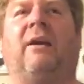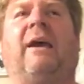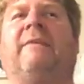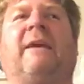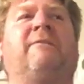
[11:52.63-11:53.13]

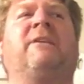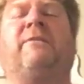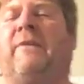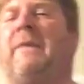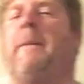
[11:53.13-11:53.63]
and they've
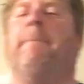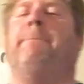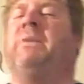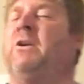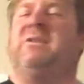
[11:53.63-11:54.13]
given them
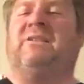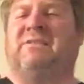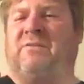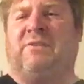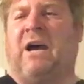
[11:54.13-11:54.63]

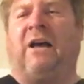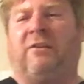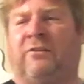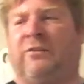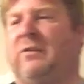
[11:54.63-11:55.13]
billions of
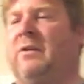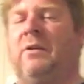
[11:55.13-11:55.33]
dollars.